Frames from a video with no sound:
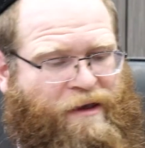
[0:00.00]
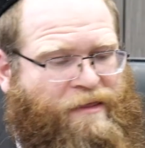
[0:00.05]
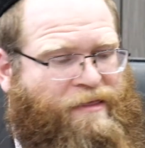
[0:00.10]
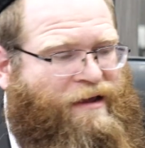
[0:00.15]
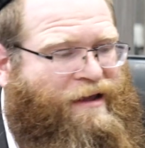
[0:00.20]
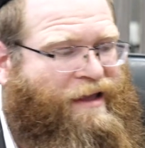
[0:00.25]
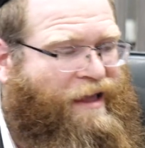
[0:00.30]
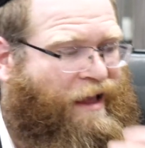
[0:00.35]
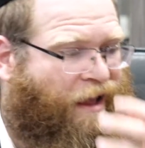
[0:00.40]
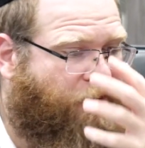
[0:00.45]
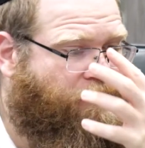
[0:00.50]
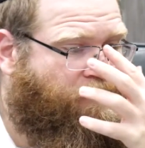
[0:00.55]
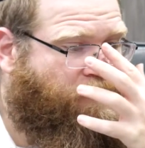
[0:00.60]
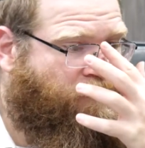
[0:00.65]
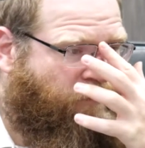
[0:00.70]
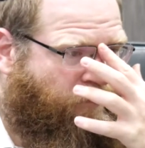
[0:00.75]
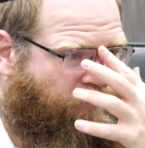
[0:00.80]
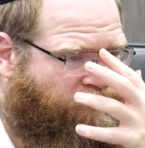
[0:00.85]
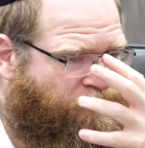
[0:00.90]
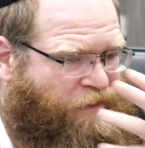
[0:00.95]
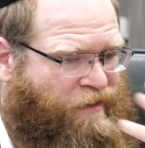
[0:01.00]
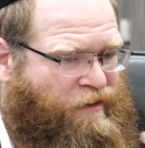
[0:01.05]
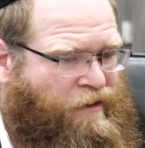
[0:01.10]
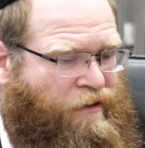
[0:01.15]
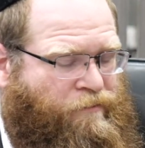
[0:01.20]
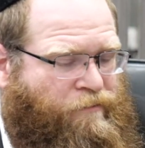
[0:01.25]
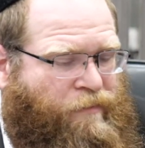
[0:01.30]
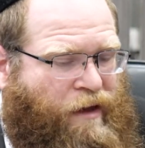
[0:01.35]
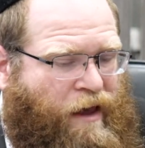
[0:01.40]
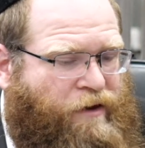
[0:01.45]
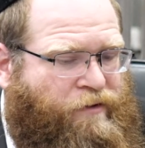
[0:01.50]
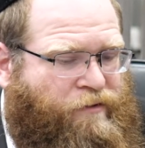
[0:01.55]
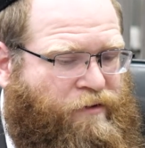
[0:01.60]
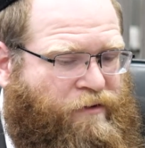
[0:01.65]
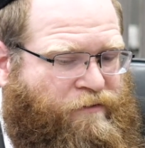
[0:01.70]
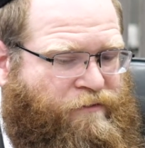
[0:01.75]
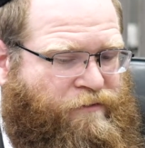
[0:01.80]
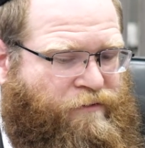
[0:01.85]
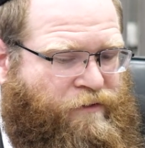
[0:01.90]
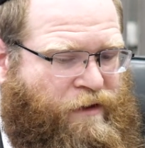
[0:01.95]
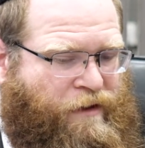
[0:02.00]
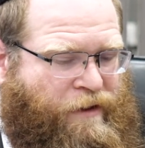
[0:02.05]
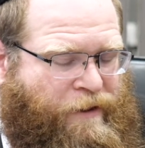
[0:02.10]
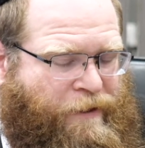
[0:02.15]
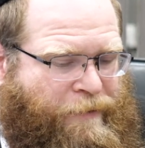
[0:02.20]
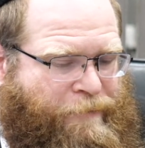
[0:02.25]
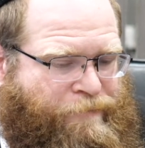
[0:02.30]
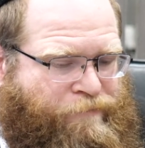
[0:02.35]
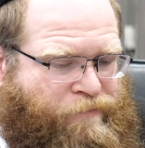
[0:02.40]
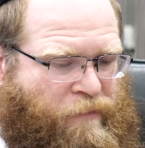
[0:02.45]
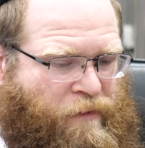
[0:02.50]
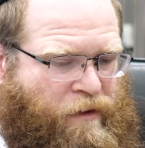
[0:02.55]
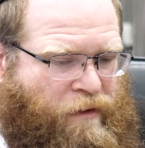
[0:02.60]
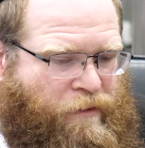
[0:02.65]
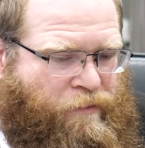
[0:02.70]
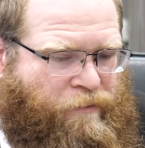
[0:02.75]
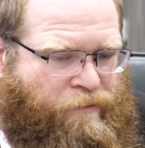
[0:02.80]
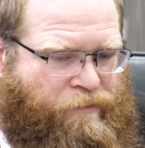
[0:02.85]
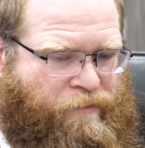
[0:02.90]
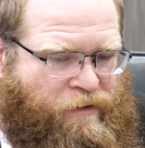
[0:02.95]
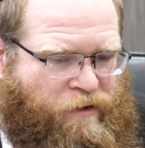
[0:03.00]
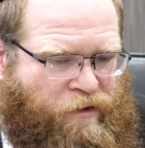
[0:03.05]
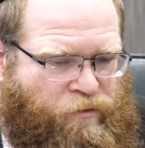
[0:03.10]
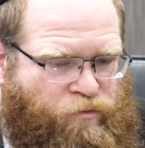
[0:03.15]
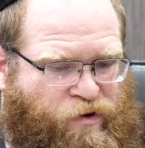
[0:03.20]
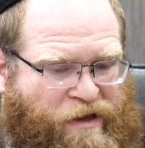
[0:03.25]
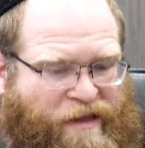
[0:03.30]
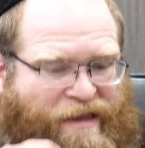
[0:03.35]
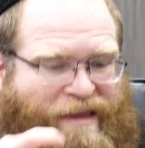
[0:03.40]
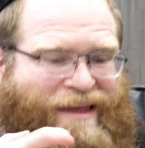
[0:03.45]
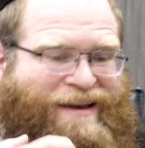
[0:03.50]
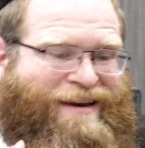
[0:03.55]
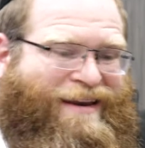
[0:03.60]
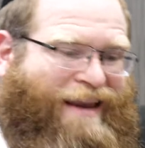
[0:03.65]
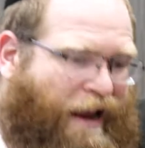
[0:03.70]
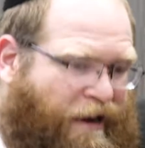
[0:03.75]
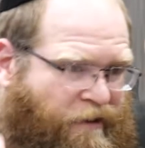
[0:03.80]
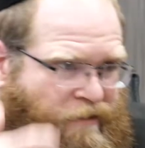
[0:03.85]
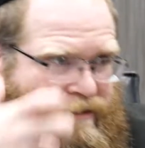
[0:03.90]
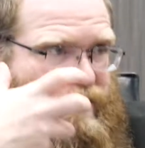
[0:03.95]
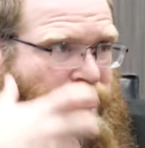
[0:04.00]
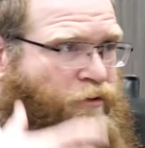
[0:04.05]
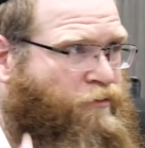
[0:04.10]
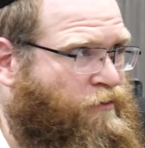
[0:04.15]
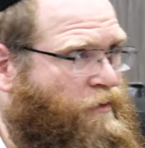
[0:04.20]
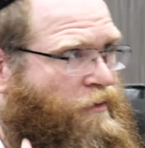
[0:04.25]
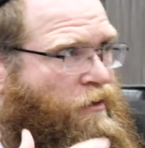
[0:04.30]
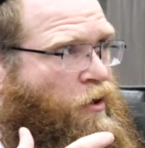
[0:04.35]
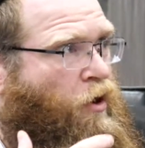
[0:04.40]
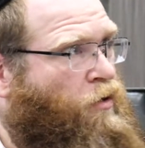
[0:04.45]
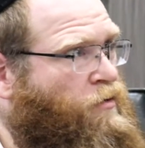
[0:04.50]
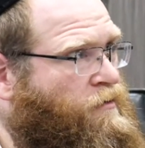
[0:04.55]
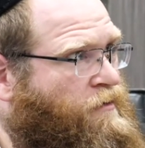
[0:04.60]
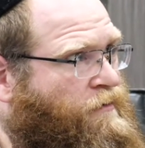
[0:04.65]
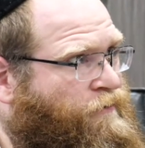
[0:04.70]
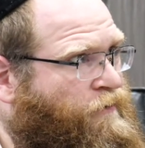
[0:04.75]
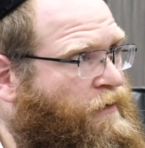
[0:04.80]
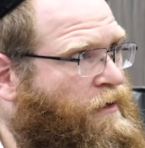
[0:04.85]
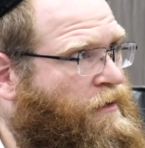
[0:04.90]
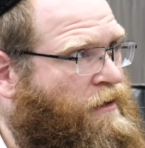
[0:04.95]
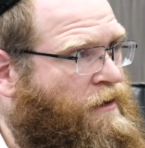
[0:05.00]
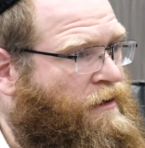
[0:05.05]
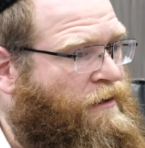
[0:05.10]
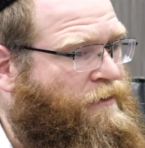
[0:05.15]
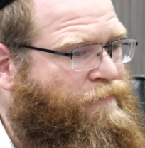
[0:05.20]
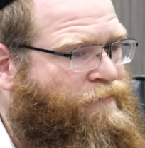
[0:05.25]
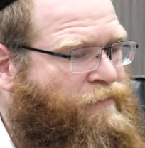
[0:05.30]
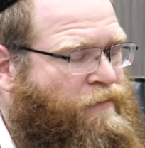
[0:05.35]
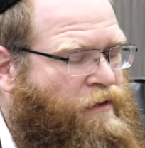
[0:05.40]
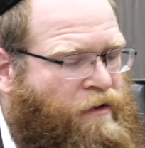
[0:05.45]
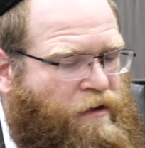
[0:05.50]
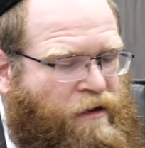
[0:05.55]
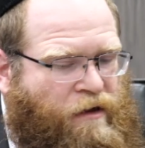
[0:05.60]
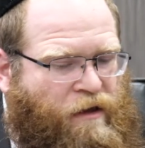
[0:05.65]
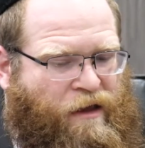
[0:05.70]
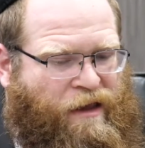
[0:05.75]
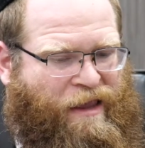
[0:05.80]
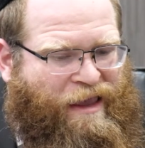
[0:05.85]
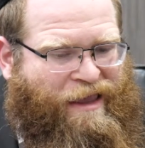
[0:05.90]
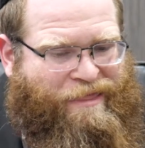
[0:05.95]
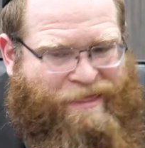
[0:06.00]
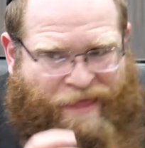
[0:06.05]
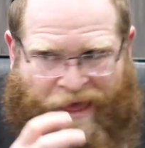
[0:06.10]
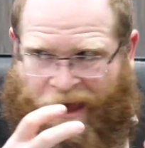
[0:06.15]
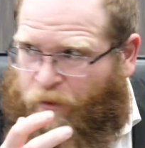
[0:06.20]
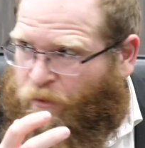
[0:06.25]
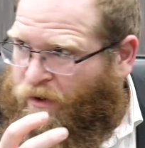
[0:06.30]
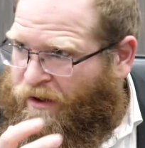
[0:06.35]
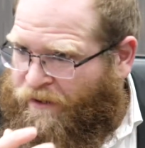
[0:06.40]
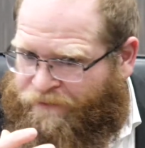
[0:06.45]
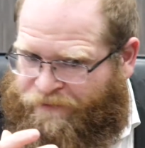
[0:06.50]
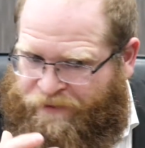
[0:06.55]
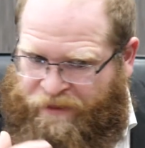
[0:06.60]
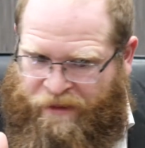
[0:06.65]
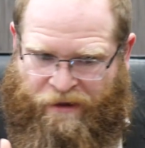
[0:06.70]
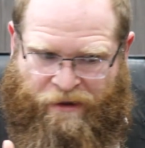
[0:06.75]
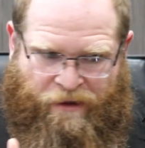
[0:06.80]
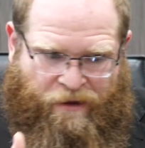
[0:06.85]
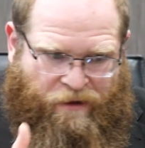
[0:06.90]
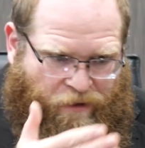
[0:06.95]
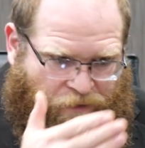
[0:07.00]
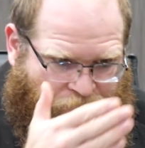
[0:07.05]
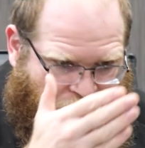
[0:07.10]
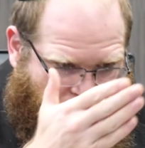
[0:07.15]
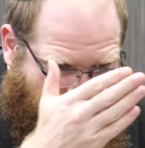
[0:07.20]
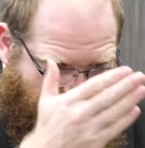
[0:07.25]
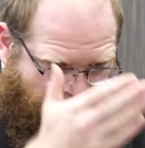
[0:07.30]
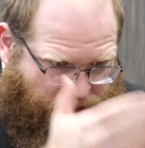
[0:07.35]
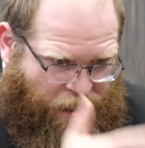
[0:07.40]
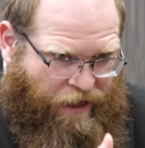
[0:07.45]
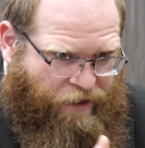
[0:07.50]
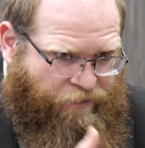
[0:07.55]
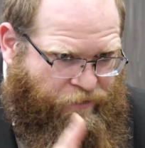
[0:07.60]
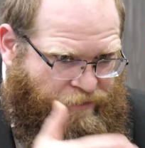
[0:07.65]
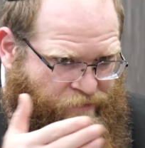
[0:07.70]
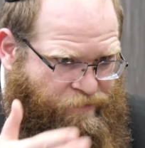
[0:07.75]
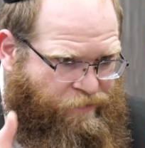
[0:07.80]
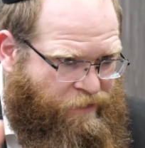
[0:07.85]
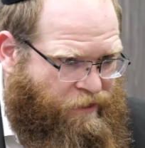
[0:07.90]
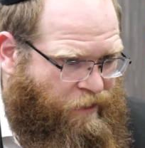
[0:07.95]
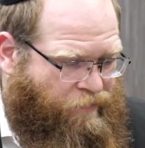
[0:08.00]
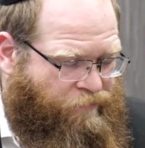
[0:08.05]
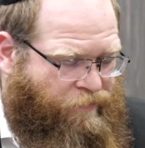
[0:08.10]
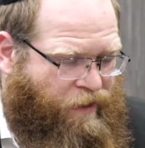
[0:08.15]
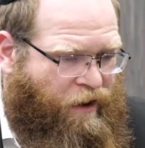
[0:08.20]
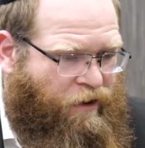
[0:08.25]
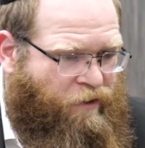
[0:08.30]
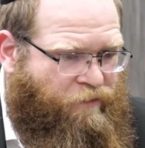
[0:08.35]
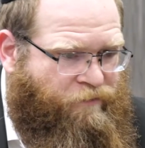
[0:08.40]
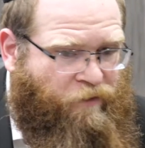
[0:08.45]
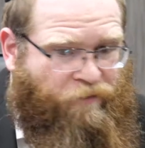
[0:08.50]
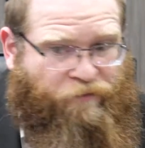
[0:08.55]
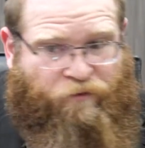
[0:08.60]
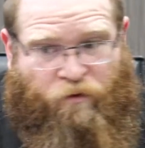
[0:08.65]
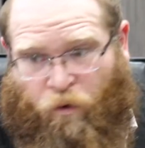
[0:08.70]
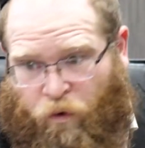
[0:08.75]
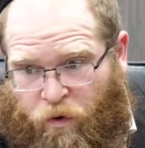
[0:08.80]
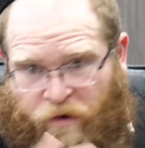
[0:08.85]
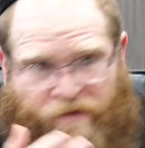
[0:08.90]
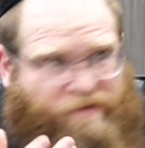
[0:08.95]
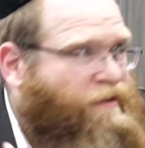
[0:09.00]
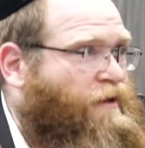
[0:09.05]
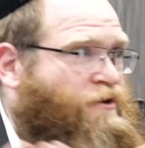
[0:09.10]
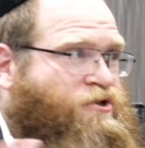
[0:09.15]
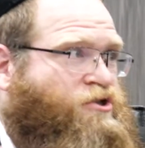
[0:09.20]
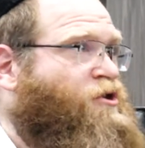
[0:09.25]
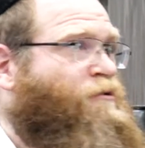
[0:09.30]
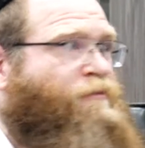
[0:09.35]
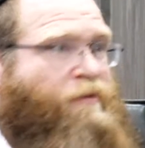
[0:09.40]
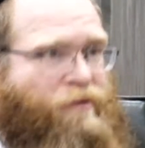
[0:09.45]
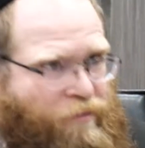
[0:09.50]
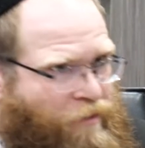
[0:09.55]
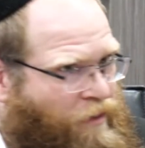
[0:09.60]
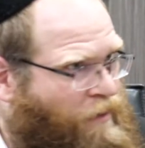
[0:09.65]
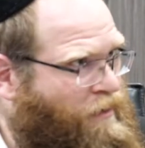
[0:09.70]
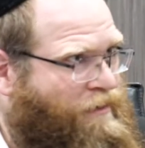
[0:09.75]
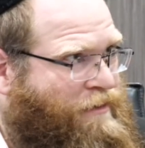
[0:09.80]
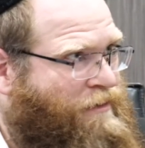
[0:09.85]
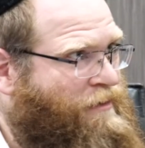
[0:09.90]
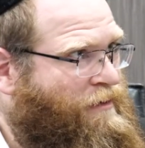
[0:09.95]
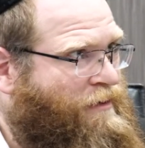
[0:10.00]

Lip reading: The concept of Mincha Ma'ariv reconnecting you to the old tefillah, in that way of thinking of Shachris, Mincha Ma'ariv, of course Tashlumin work.